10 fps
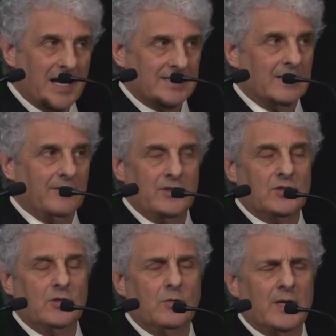positively
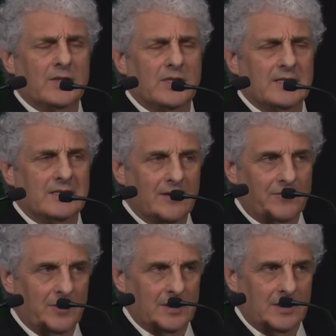to wears a
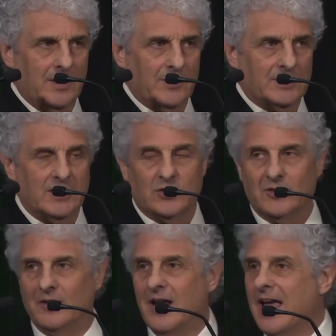different color
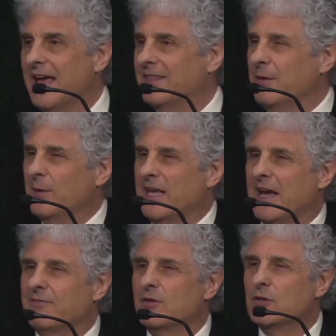t-shirt. And then we
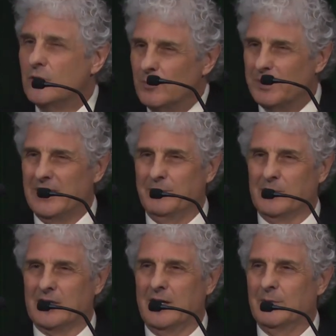have new
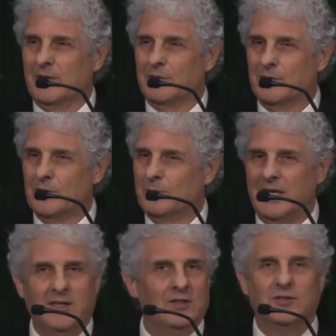people come in the room
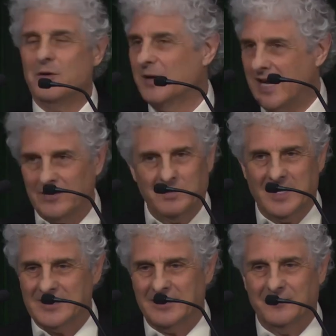that you don't act
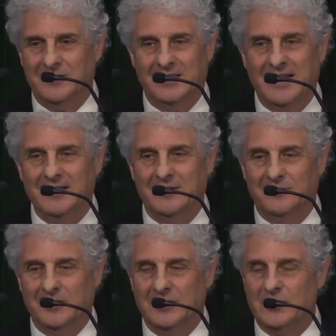positive and
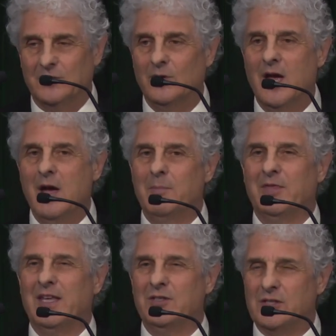negatively to,
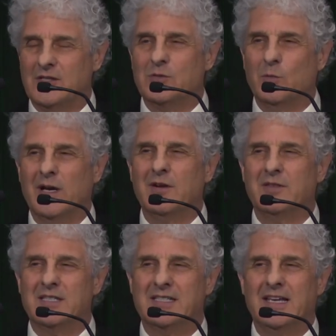but they just wear
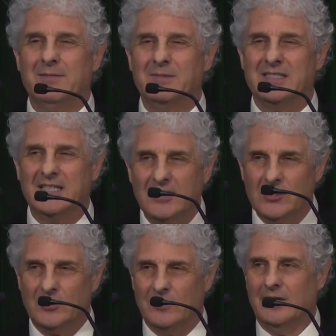the same
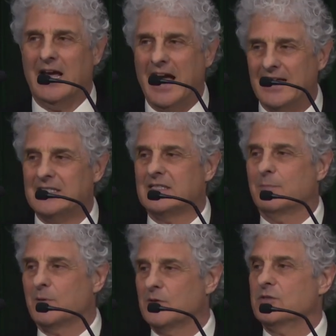t-shirt as
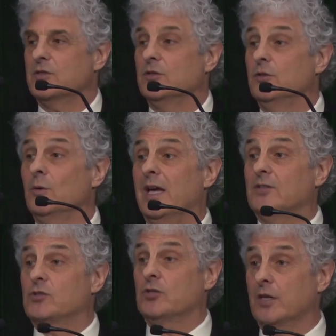the person you
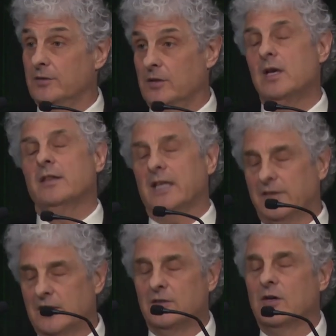had shunned,
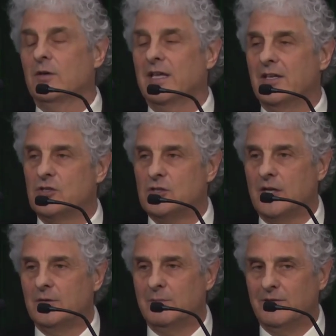that the adult had
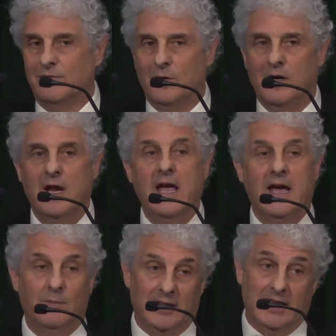shunned before.
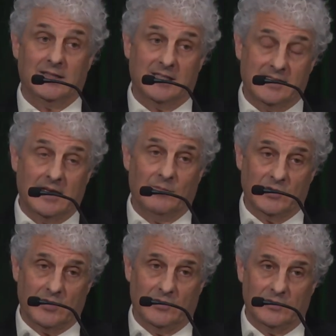And we get the same
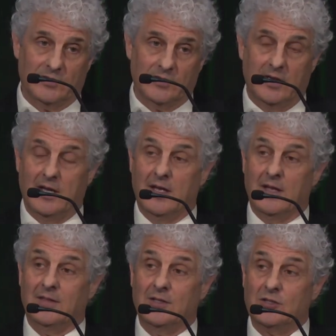results.
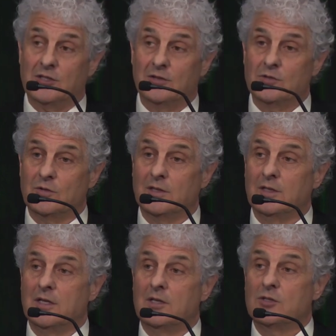The
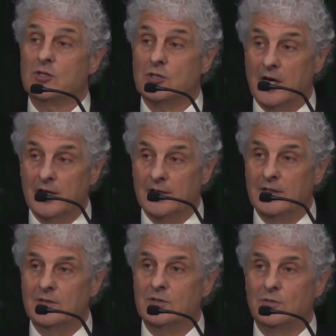children
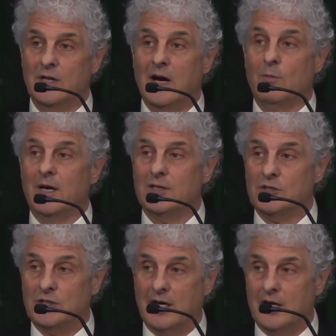shun, do not want to
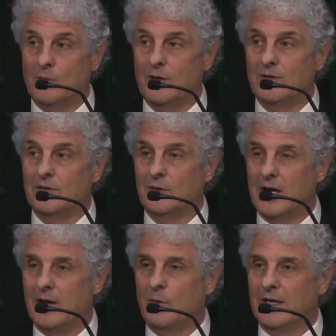share with, do
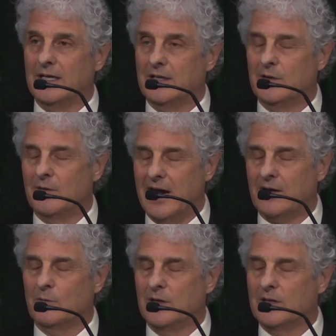not want to
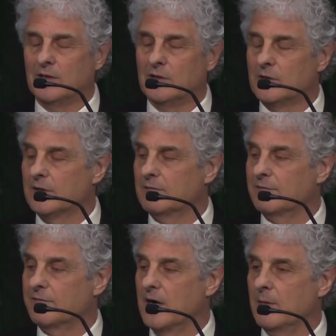interact with, and learn
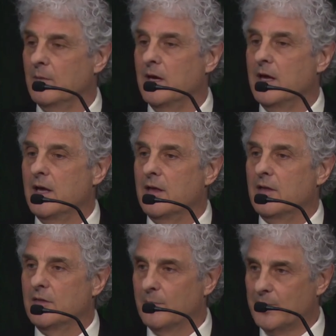from
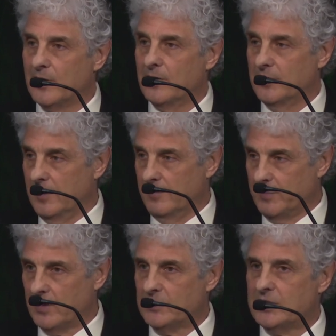the, per the
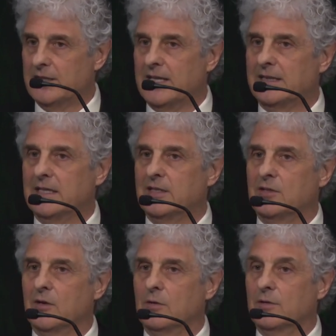person that the
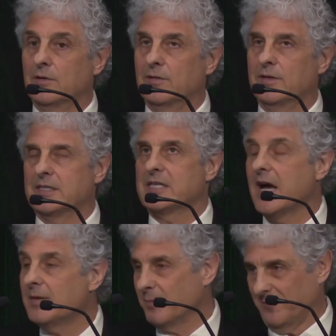adult, the
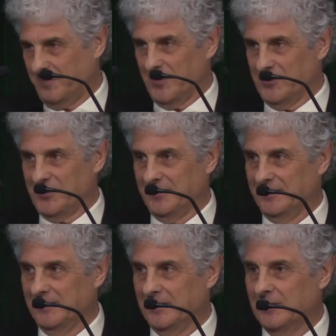type of person,
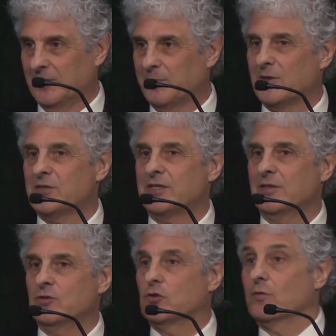the person